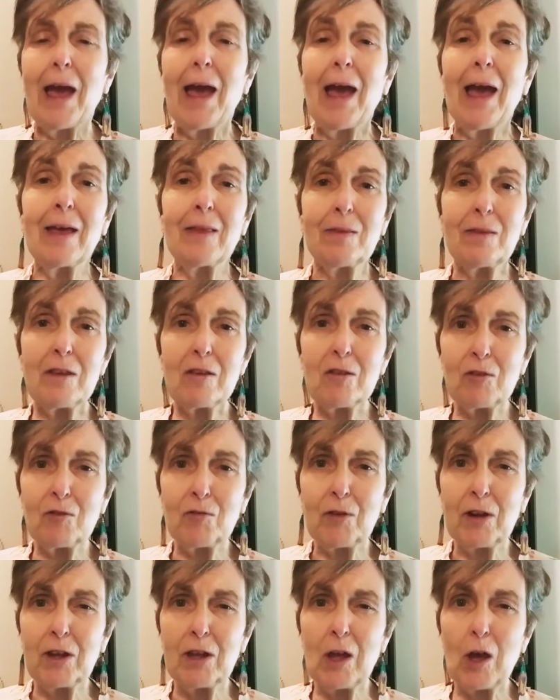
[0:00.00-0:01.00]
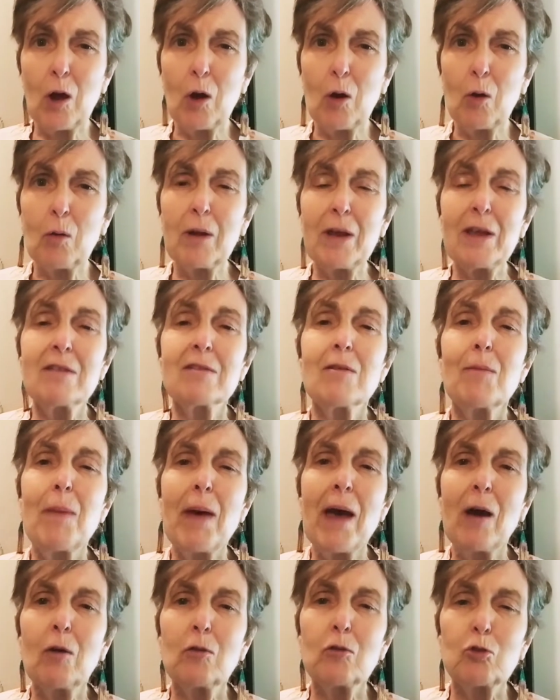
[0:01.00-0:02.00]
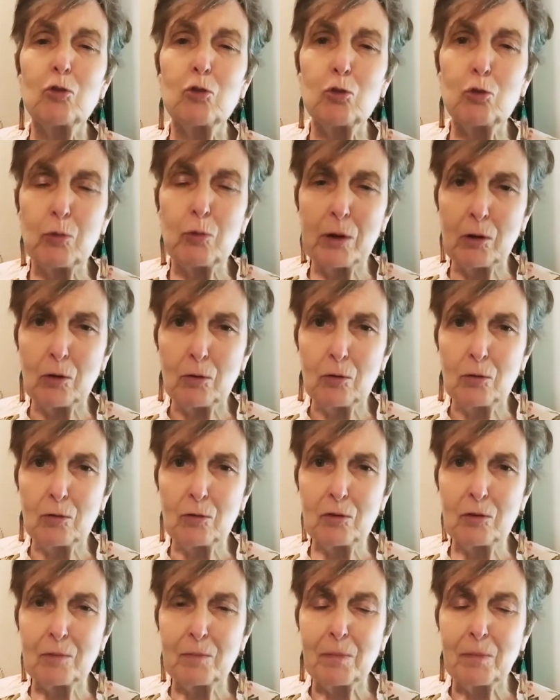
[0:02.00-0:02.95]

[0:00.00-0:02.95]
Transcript: And this video is about triggers.